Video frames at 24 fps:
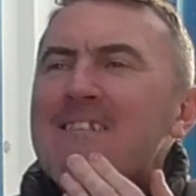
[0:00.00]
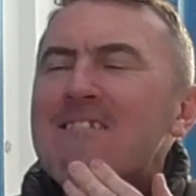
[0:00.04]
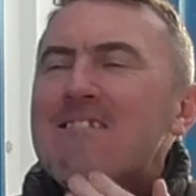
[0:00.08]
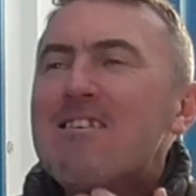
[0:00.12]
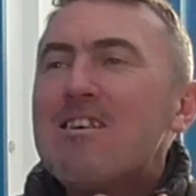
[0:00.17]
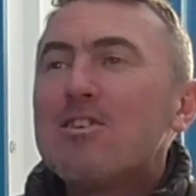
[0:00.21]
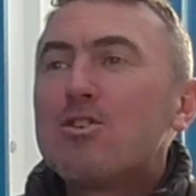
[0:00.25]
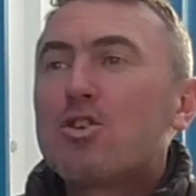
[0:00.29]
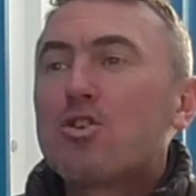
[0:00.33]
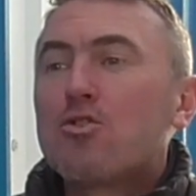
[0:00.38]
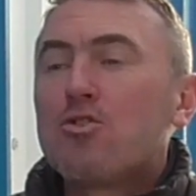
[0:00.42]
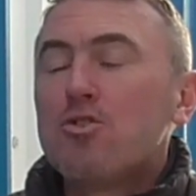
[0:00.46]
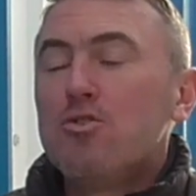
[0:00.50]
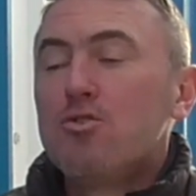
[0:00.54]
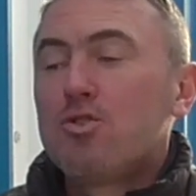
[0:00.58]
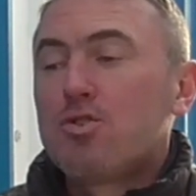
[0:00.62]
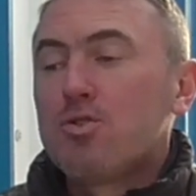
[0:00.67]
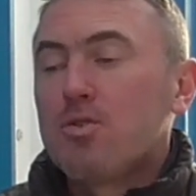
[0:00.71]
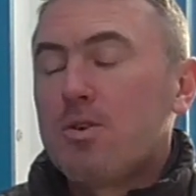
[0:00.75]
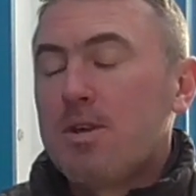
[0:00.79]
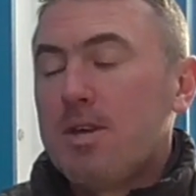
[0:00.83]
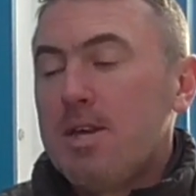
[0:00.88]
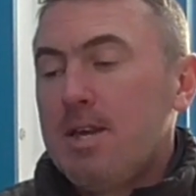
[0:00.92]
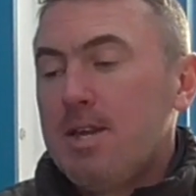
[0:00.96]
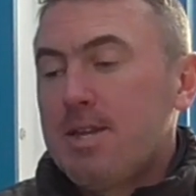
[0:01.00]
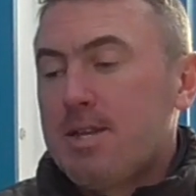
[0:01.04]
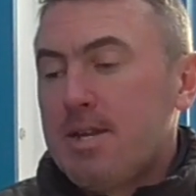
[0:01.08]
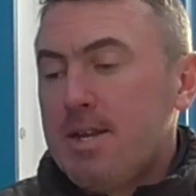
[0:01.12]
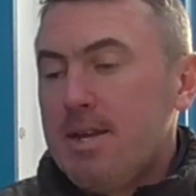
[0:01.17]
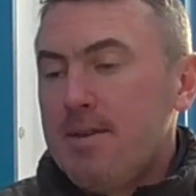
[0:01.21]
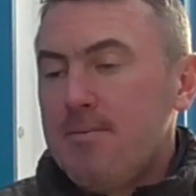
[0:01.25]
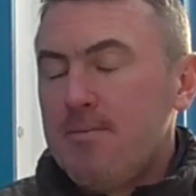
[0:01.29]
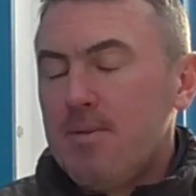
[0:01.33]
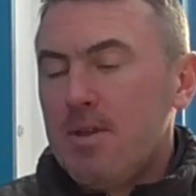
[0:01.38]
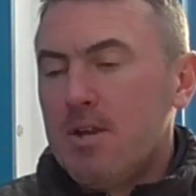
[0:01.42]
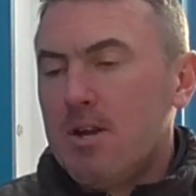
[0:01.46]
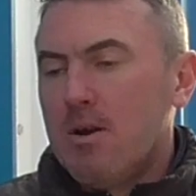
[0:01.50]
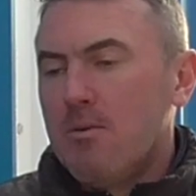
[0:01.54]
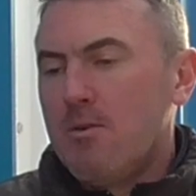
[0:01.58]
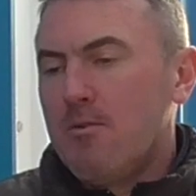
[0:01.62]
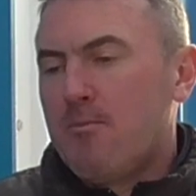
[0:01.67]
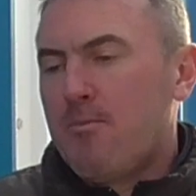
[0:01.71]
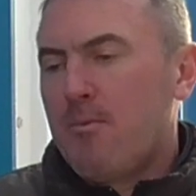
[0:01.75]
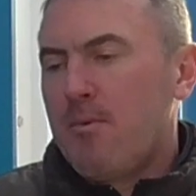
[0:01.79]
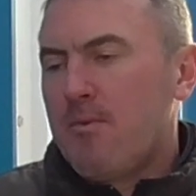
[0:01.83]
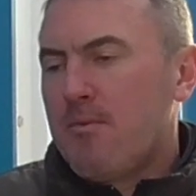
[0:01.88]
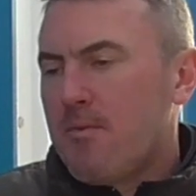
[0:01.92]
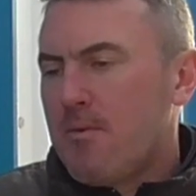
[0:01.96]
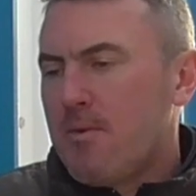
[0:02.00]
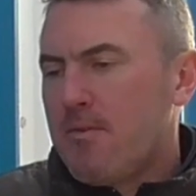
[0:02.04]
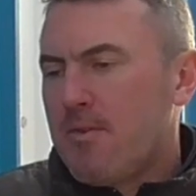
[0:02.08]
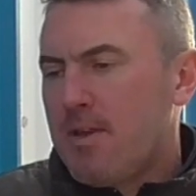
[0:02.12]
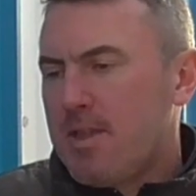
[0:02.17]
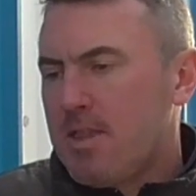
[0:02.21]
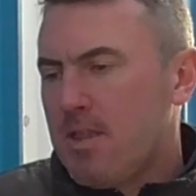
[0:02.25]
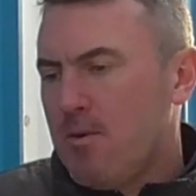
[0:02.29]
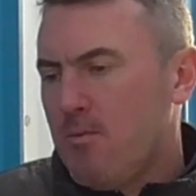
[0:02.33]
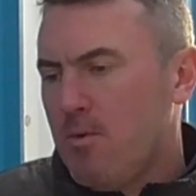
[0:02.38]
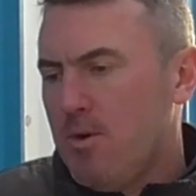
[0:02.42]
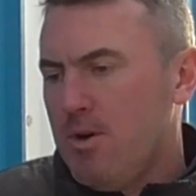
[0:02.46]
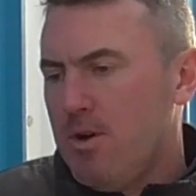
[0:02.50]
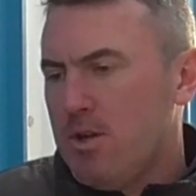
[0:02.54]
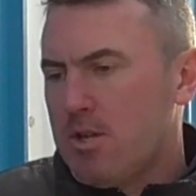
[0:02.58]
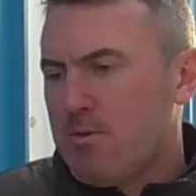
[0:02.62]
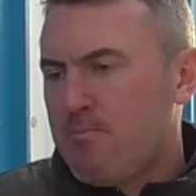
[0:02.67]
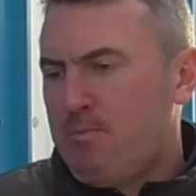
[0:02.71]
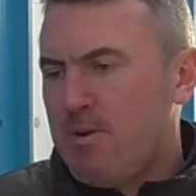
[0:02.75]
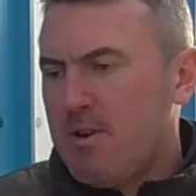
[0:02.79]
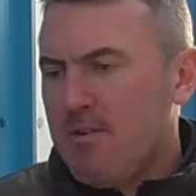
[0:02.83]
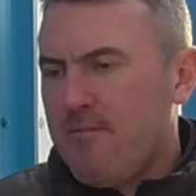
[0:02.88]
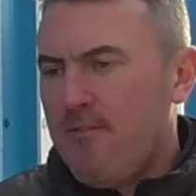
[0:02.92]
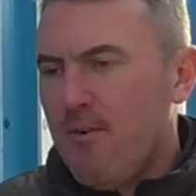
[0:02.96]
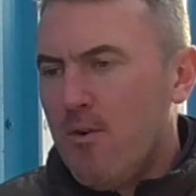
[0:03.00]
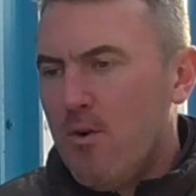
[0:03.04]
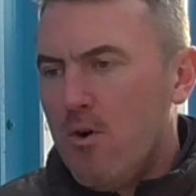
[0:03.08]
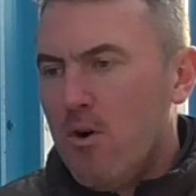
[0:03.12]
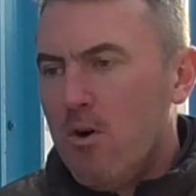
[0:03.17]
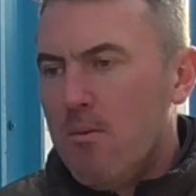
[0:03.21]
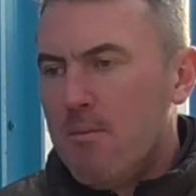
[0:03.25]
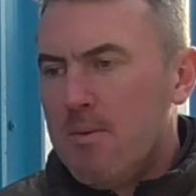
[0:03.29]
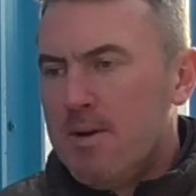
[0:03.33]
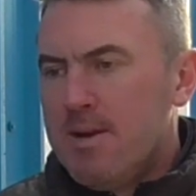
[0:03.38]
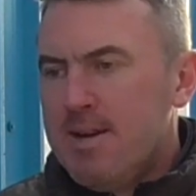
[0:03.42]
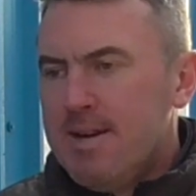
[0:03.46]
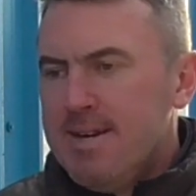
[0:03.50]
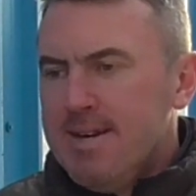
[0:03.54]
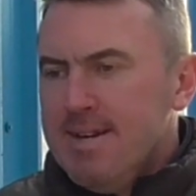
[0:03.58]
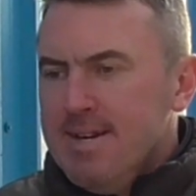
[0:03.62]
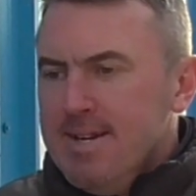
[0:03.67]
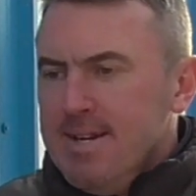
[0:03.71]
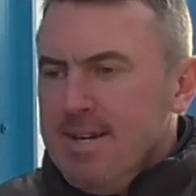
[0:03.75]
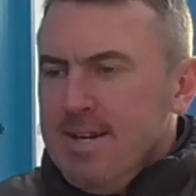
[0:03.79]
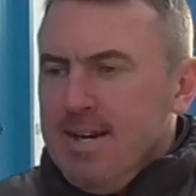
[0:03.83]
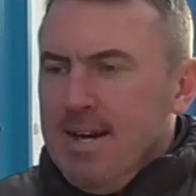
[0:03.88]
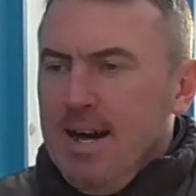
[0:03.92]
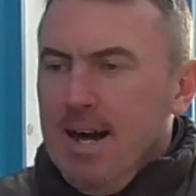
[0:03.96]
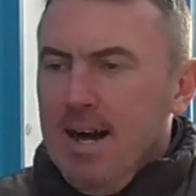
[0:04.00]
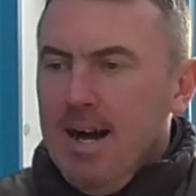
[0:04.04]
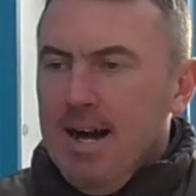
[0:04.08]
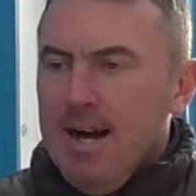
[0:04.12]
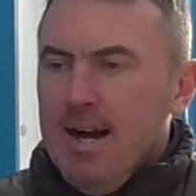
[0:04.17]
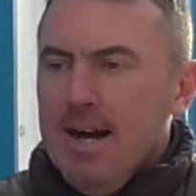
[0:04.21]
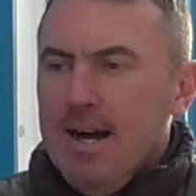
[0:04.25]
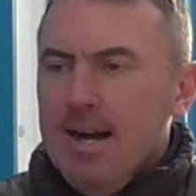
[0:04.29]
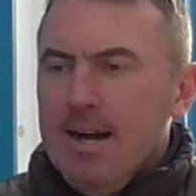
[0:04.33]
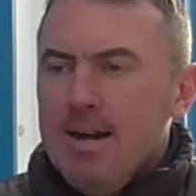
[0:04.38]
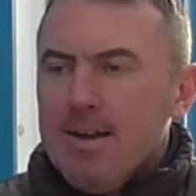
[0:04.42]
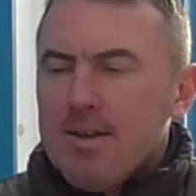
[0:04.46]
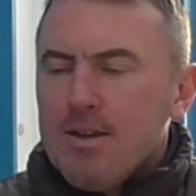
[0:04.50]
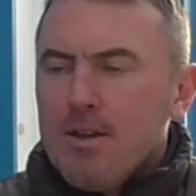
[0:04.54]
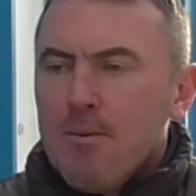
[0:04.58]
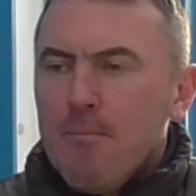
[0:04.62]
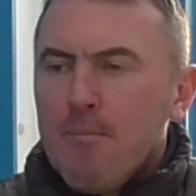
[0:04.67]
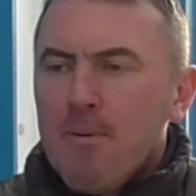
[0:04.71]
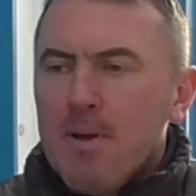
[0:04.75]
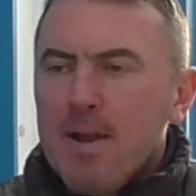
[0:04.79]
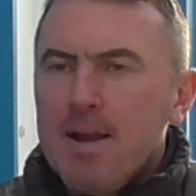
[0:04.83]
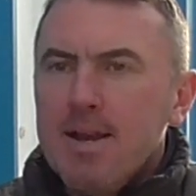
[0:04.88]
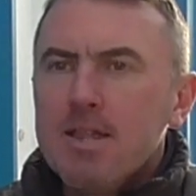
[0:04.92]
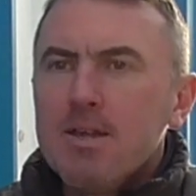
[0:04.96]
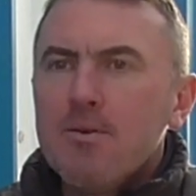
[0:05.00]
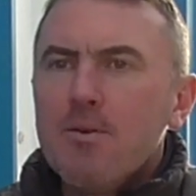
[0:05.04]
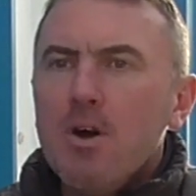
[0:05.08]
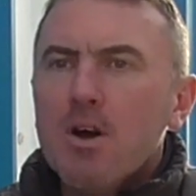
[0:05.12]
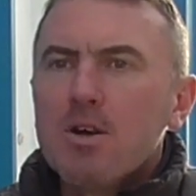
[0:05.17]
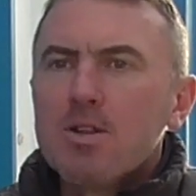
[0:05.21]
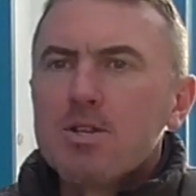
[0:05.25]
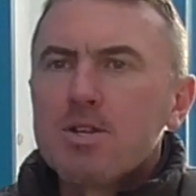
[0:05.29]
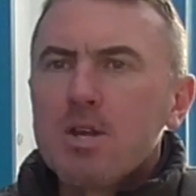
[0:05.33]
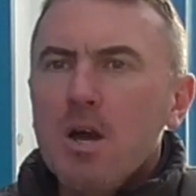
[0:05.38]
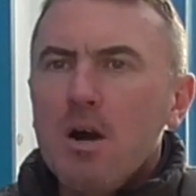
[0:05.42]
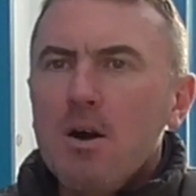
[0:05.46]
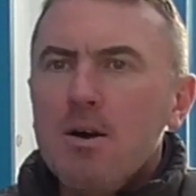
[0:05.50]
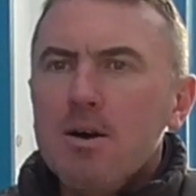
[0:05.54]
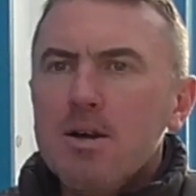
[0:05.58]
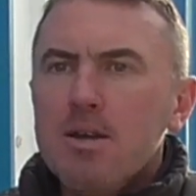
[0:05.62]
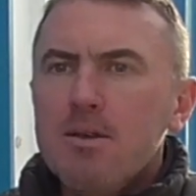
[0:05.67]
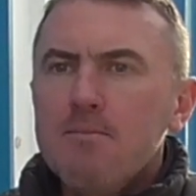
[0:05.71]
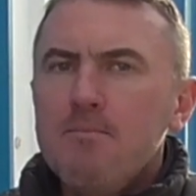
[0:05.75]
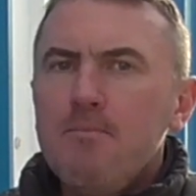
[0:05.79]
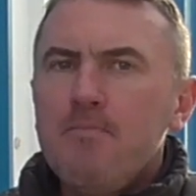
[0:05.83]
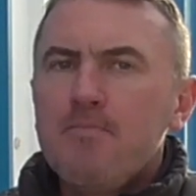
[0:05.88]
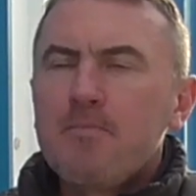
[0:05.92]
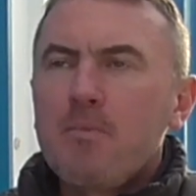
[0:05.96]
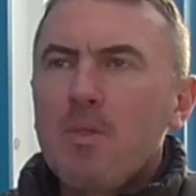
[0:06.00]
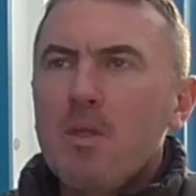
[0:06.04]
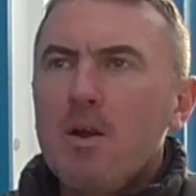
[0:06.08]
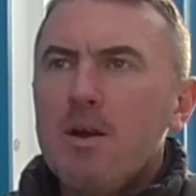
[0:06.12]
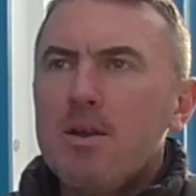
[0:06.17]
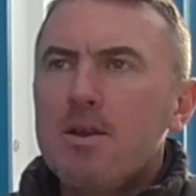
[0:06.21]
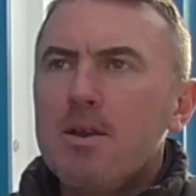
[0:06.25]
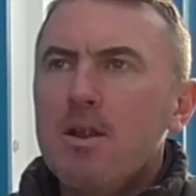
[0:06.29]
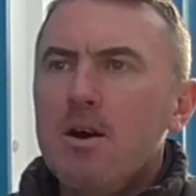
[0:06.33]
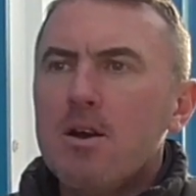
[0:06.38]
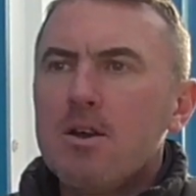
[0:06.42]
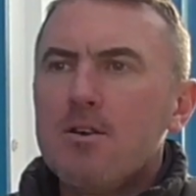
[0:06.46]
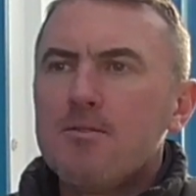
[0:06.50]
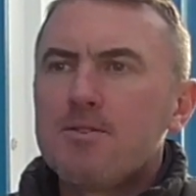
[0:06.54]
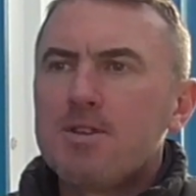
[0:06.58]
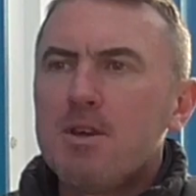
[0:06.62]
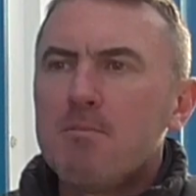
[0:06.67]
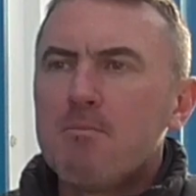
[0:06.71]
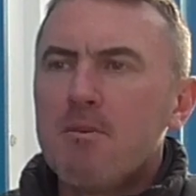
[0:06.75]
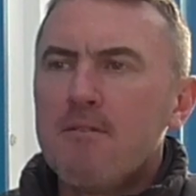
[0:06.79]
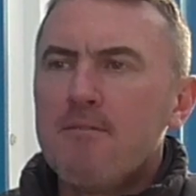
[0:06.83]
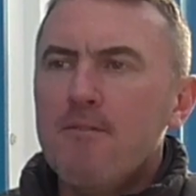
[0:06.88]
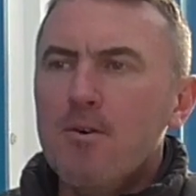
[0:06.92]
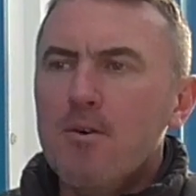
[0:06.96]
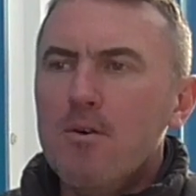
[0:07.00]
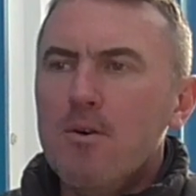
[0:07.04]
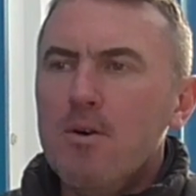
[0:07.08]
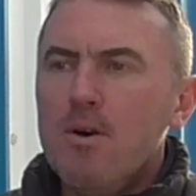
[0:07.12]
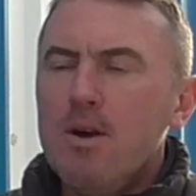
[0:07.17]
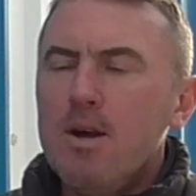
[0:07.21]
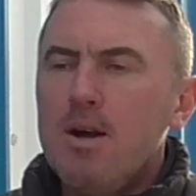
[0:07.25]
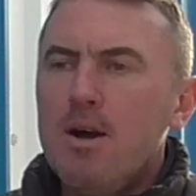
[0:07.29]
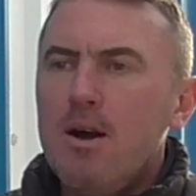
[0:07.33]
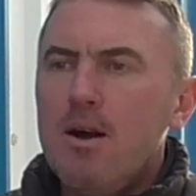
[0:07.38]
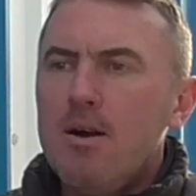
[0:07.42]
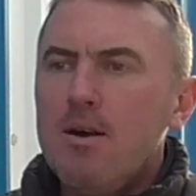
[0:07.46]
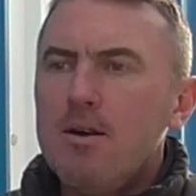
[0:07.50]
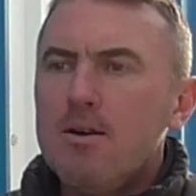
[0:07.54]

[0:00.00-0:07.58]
Yeah, it's crucial, Key, isn't it? You know, we've hit the worst bit of form at completely the wrong time, and like I've said before,